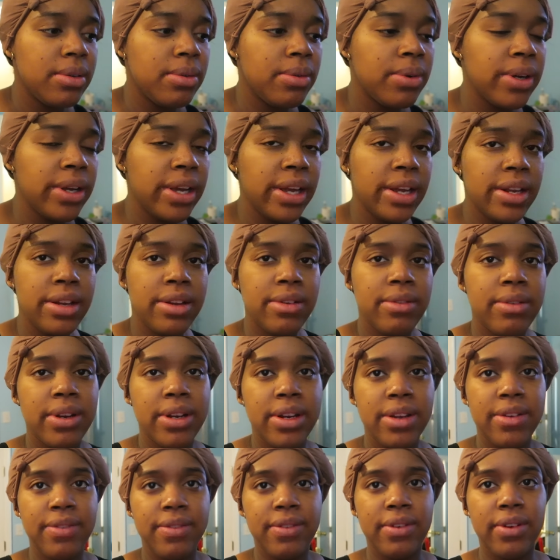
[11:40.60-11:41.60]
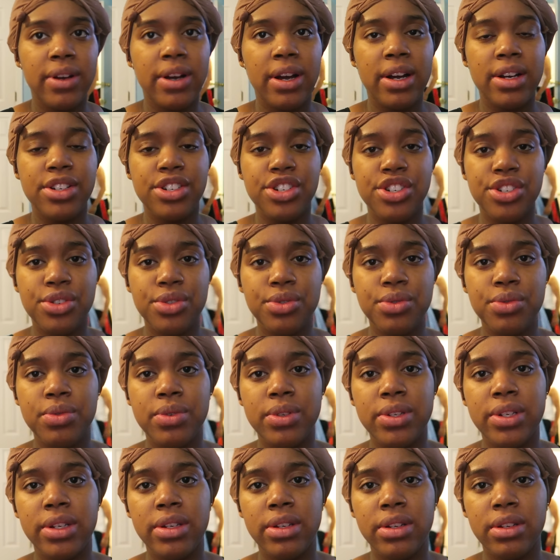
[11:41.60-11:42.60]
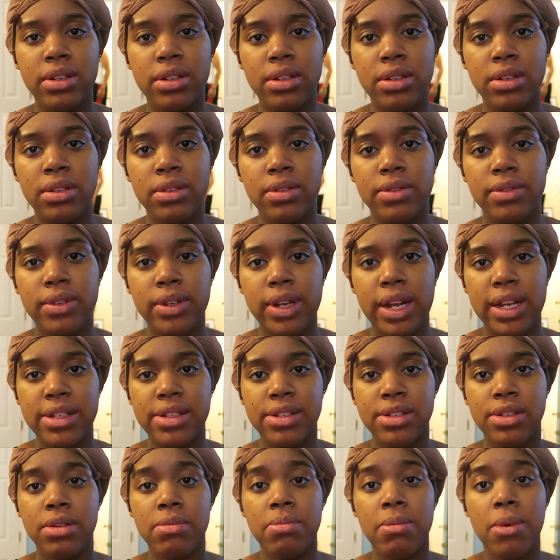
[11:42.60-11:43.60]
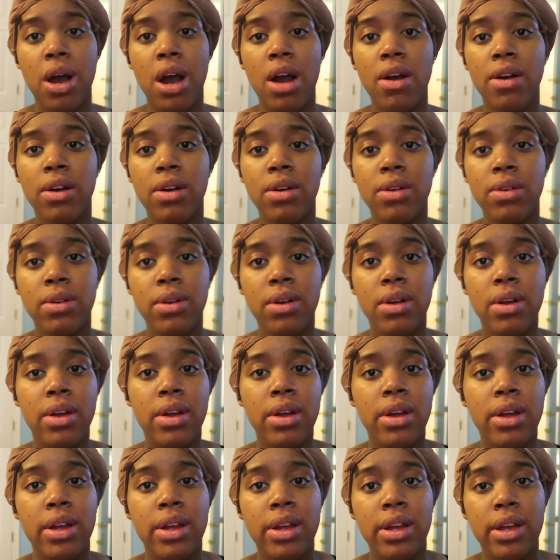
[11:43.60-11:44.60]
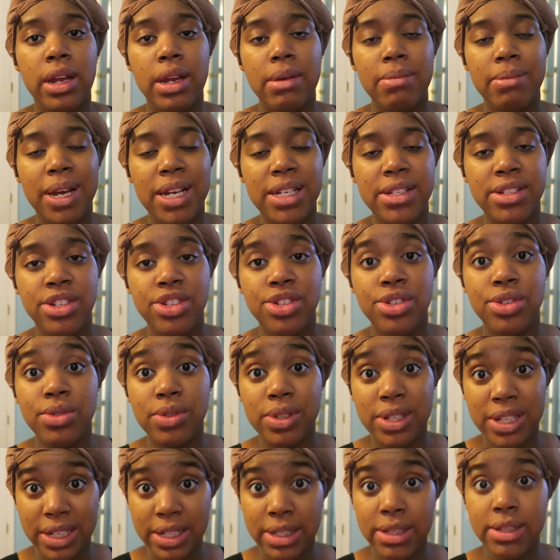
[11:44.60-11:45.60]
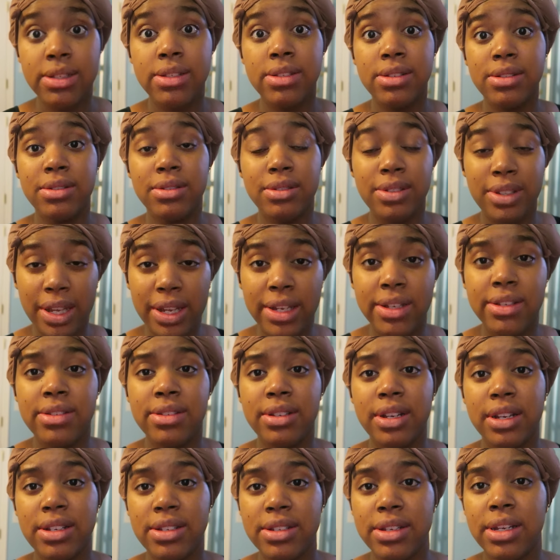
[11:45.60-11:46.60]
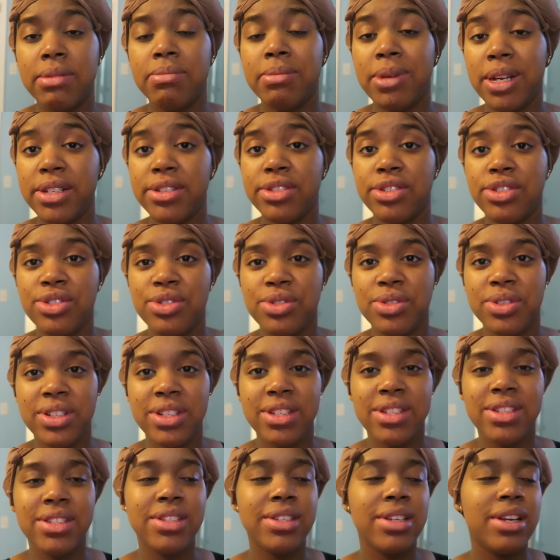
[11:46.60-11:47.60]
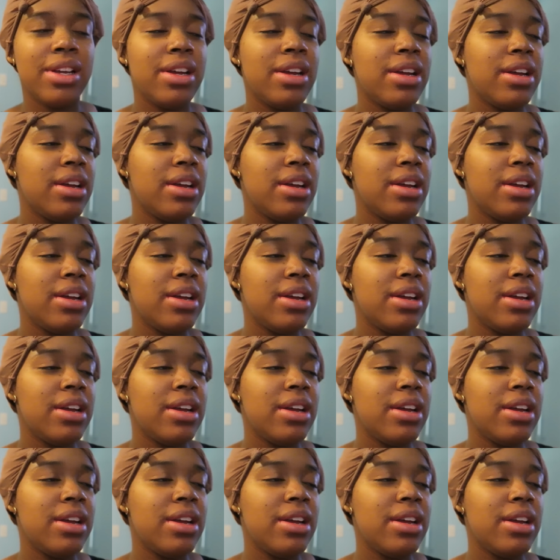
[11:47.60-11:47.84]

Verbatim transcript: We're getting ready for our shoot that's tomorrow in Massachusetts. Yes, I said Massachusetts.